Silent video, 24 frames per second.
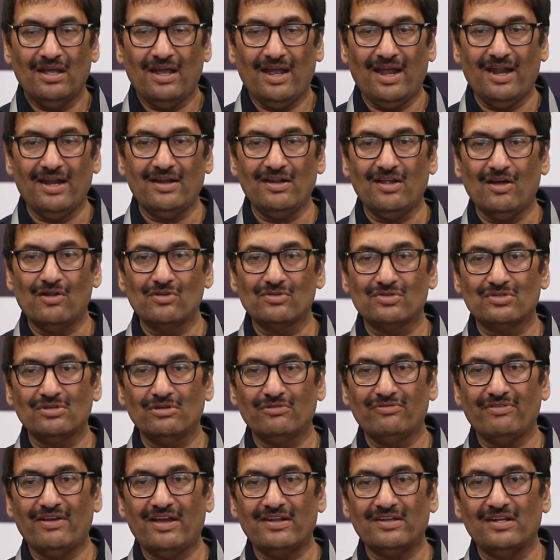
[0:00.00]
and also
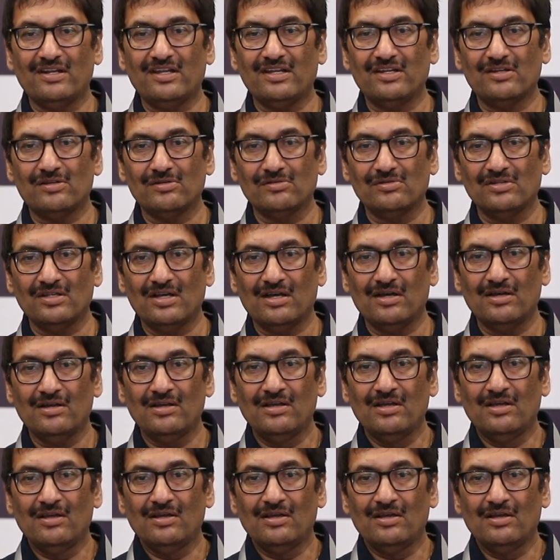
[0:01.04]
finally to the